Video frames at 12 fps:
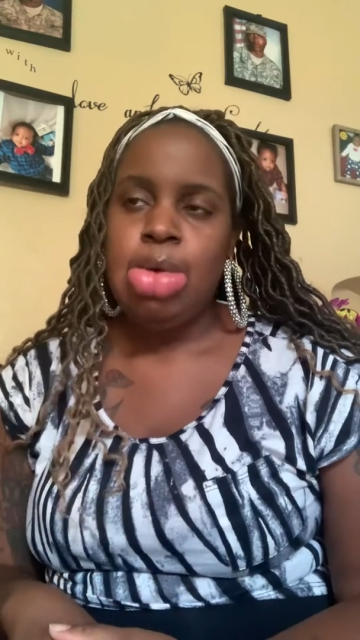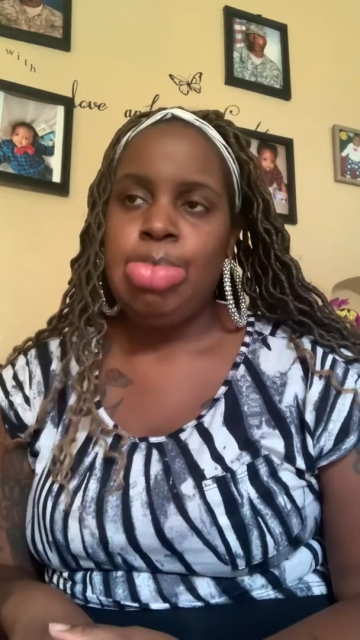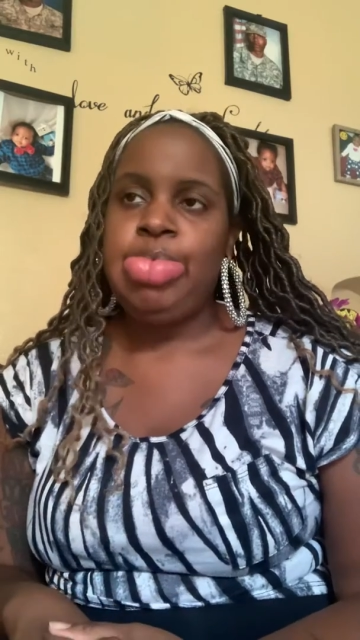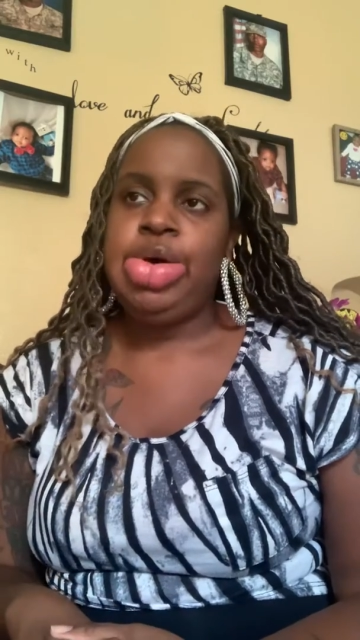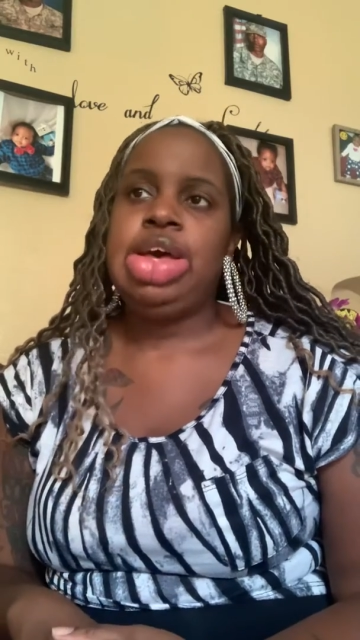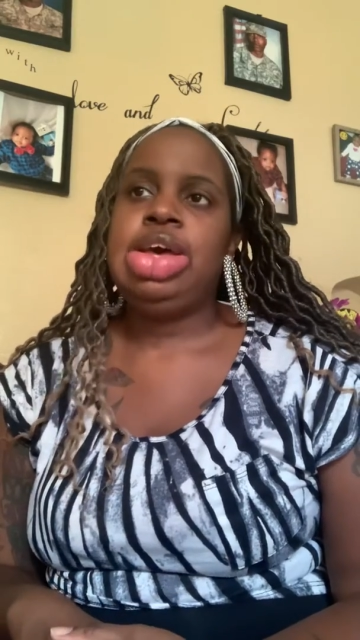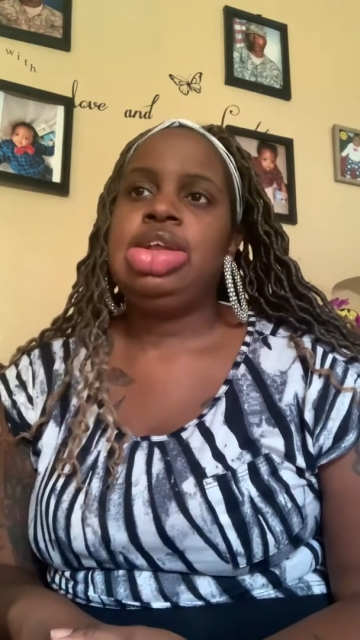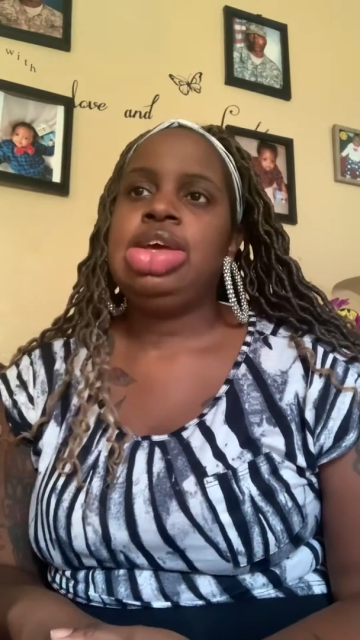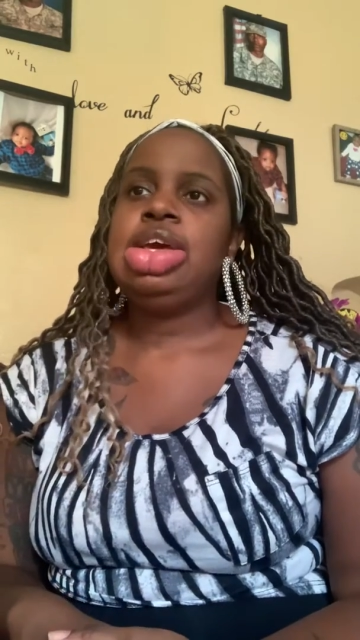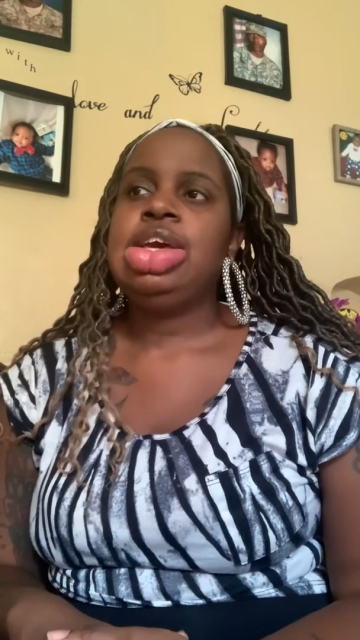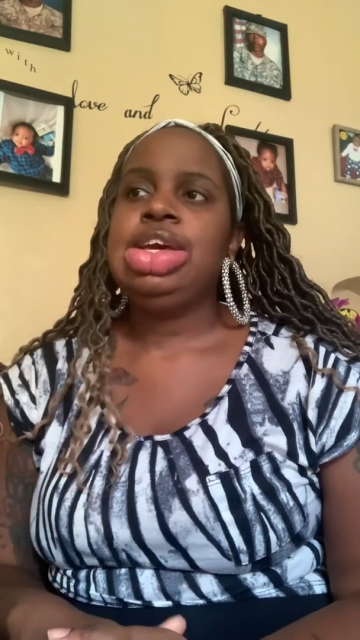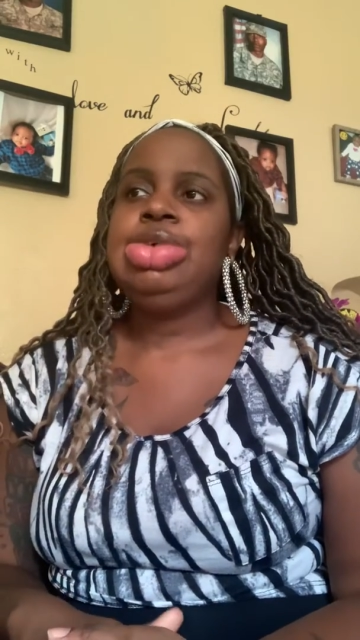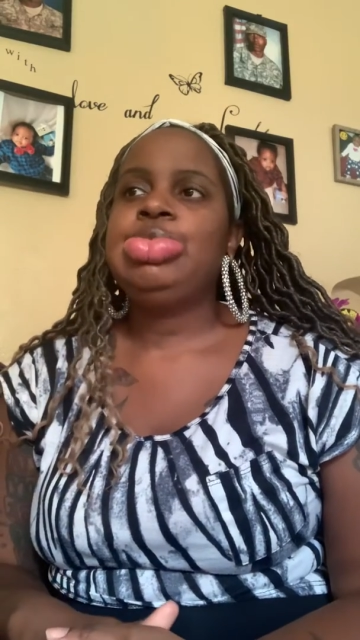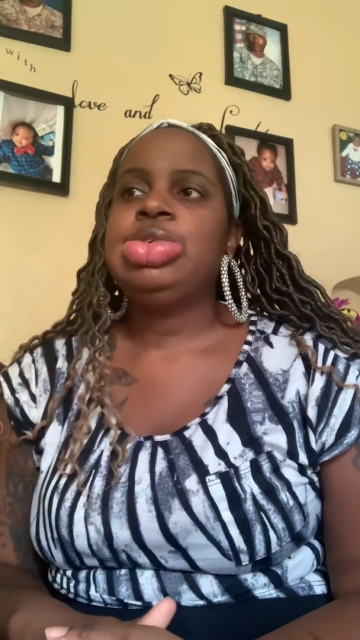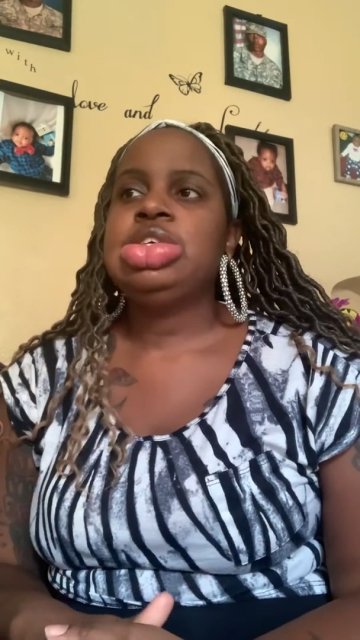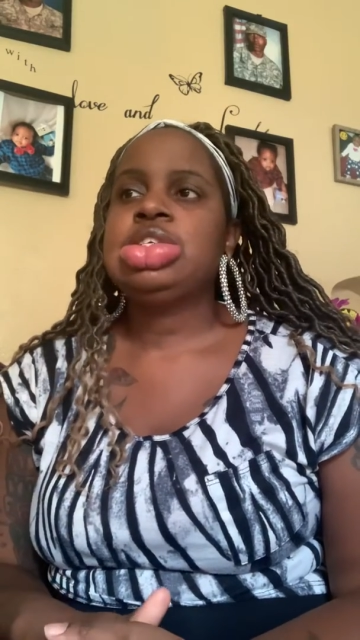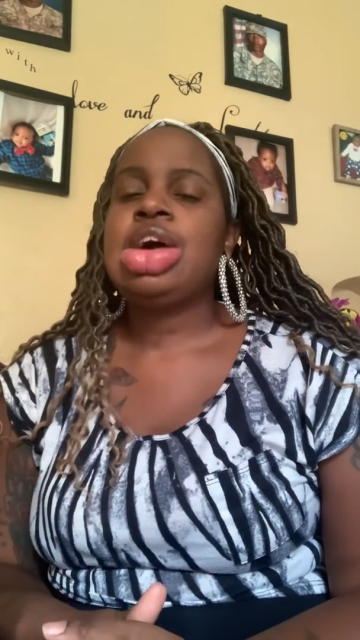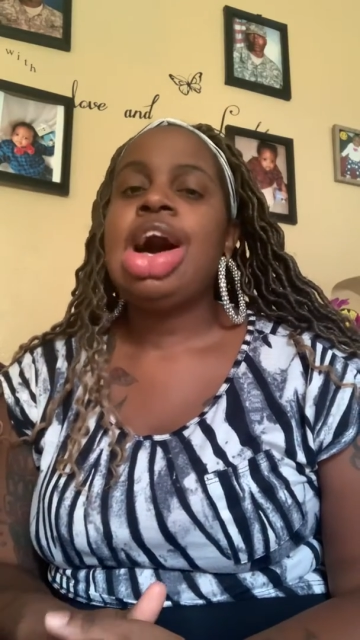But he
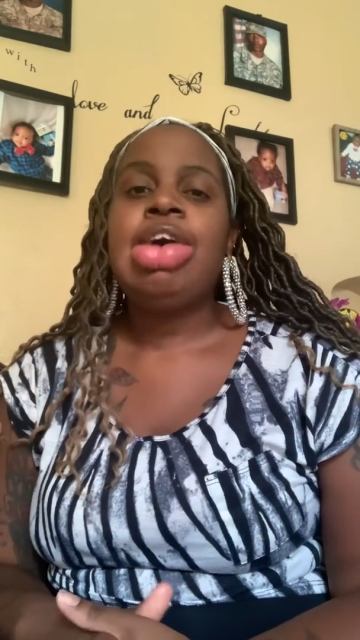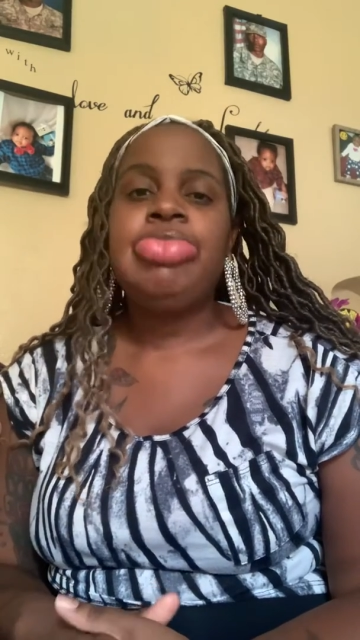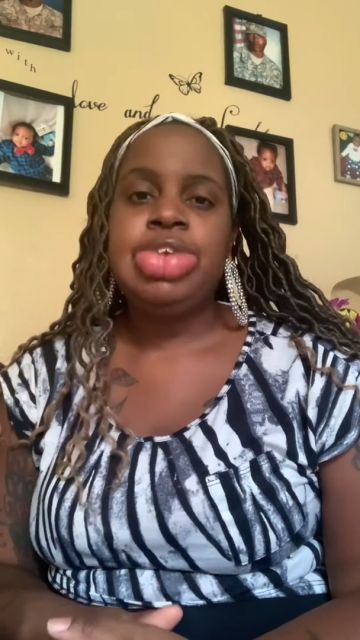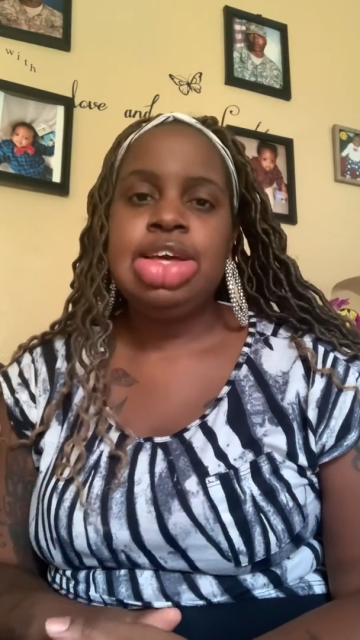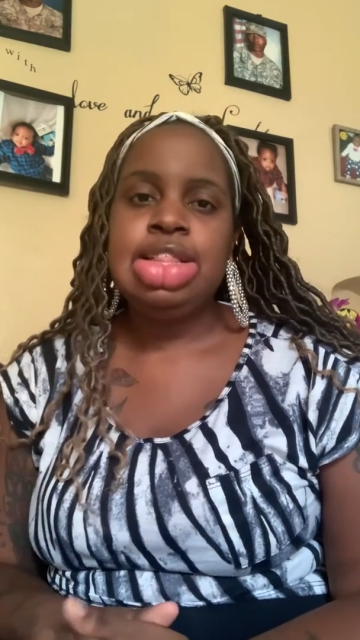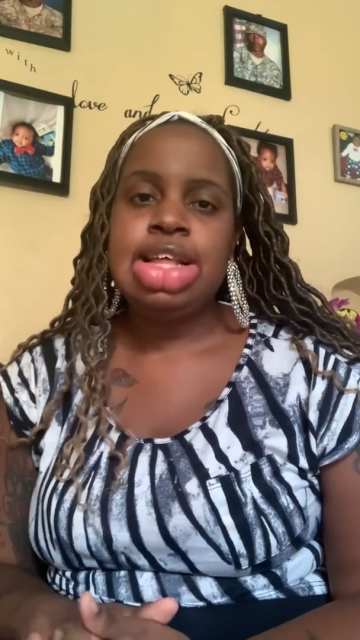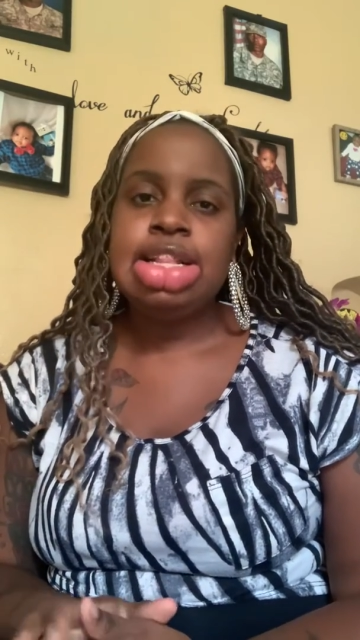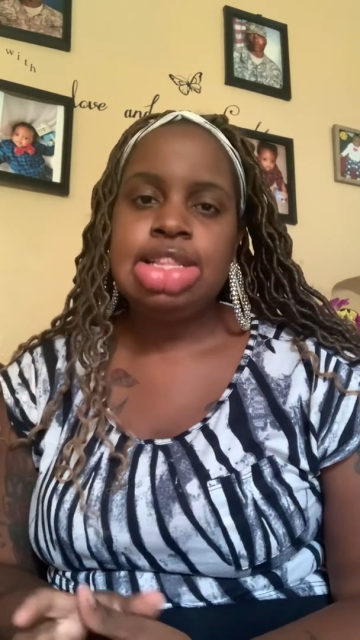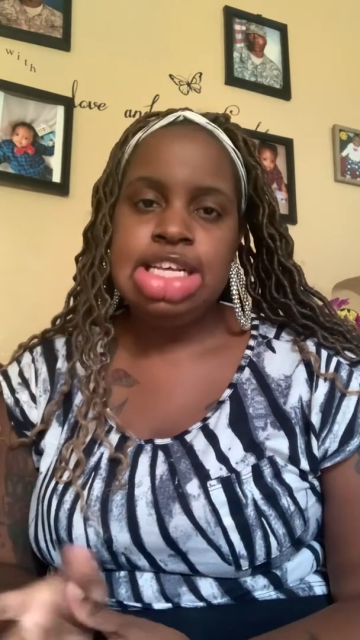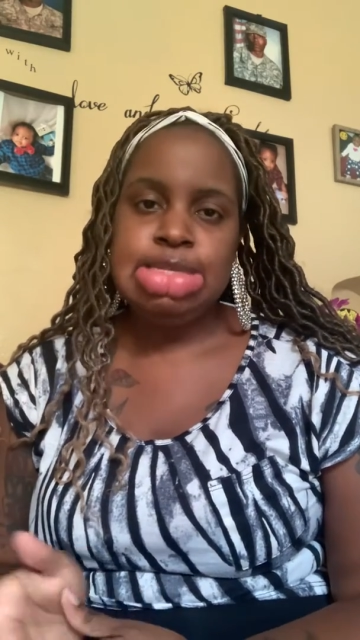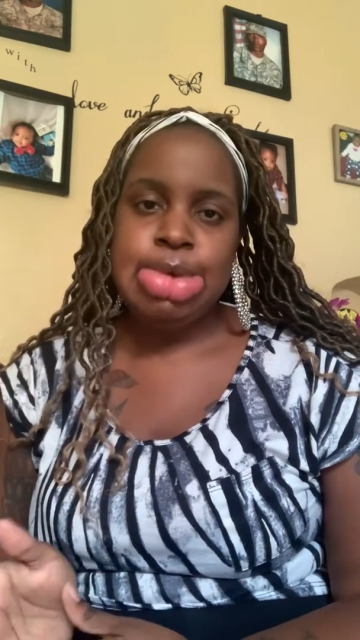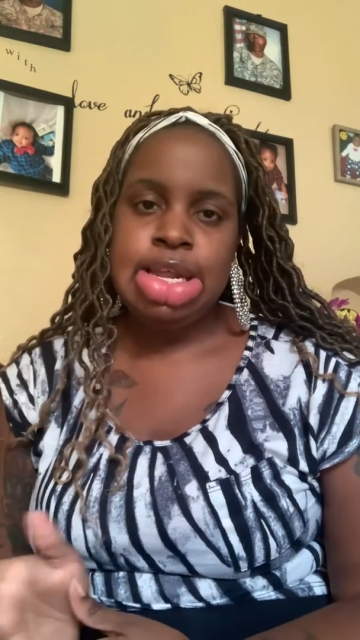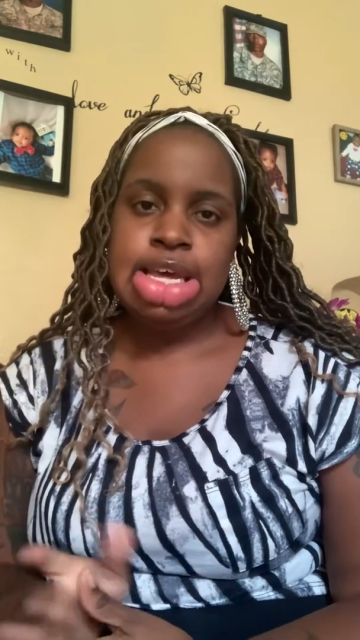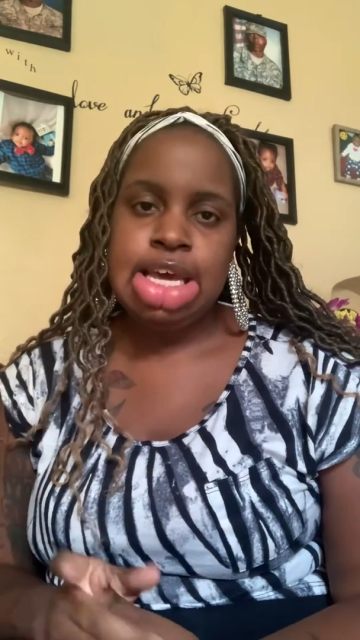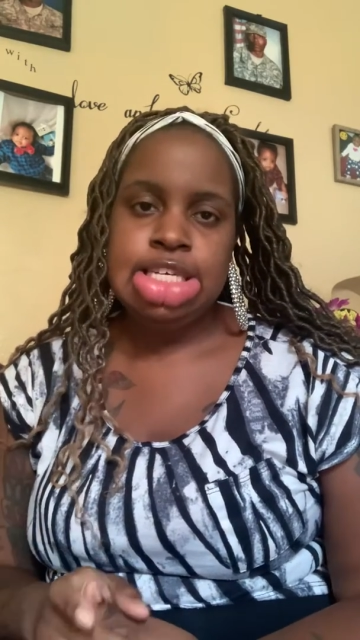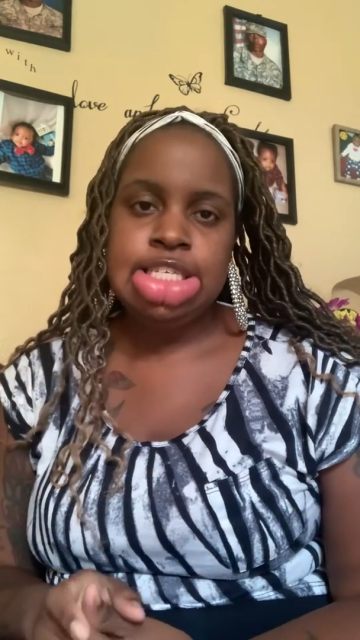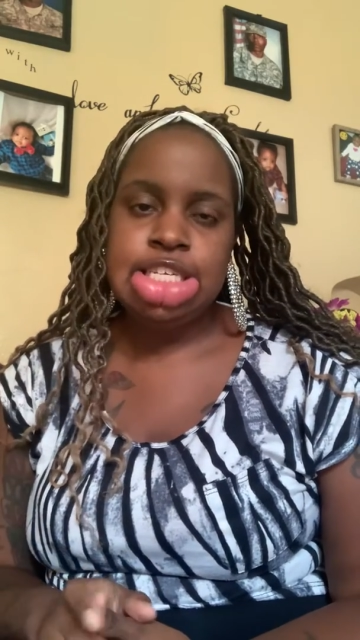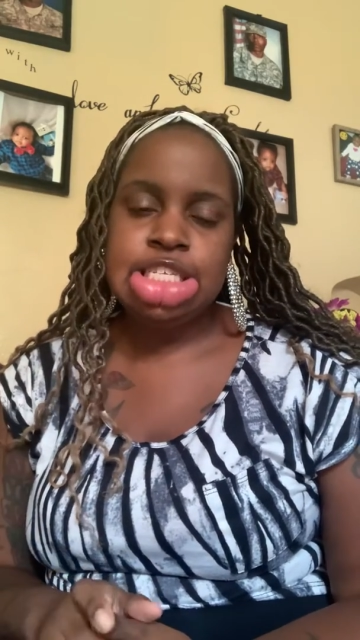was confident that these
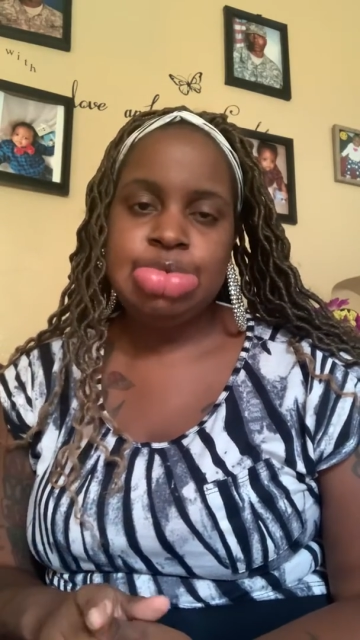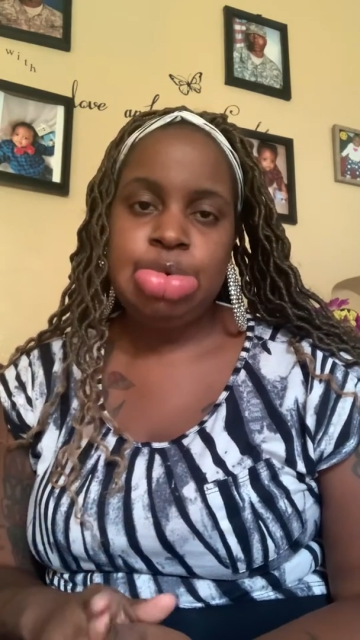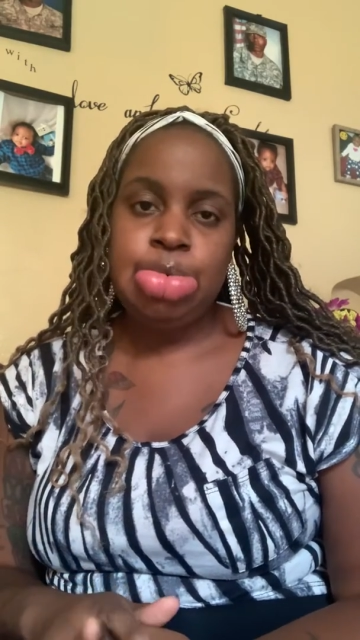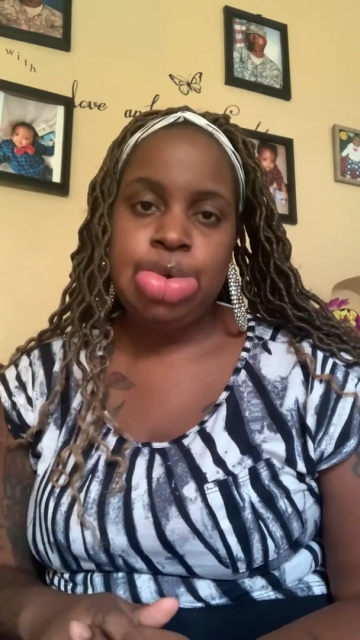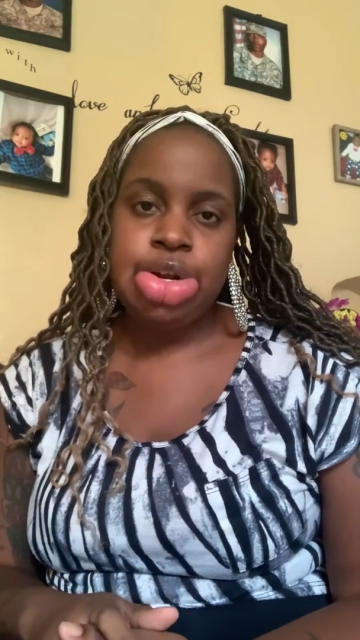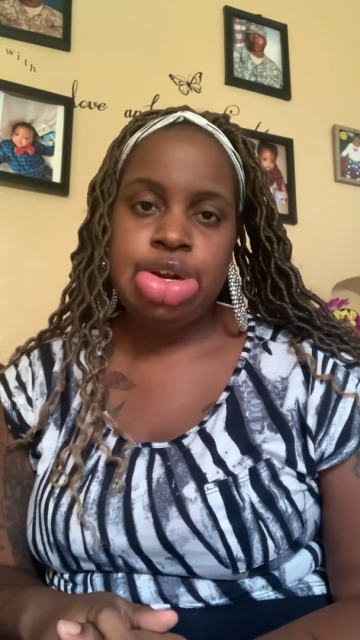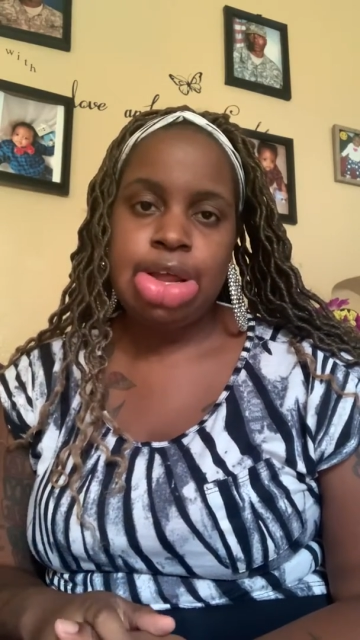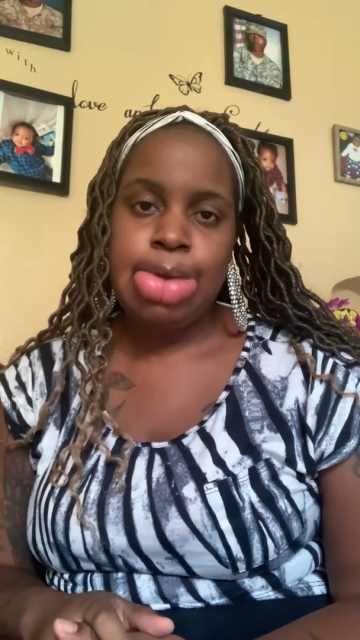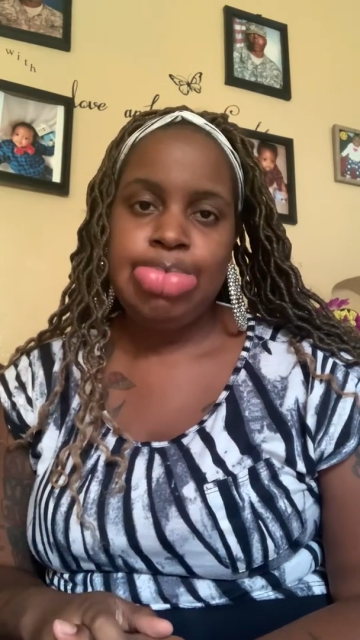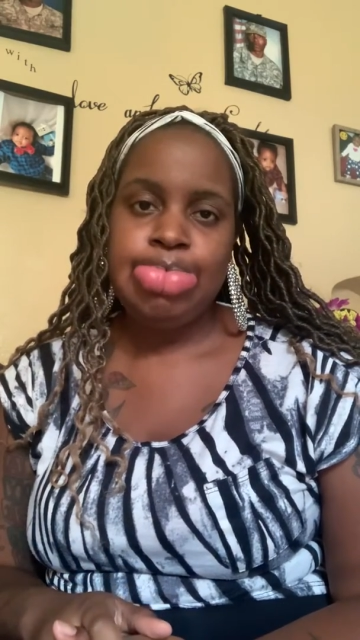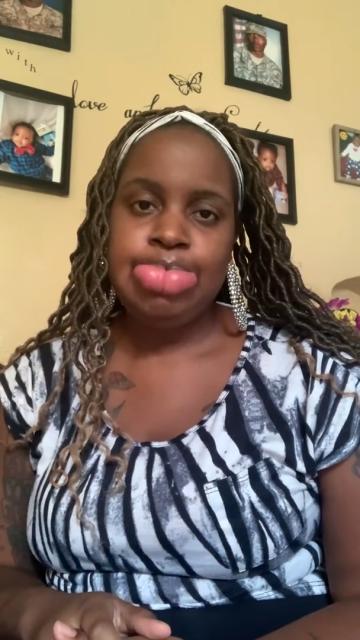medications would work.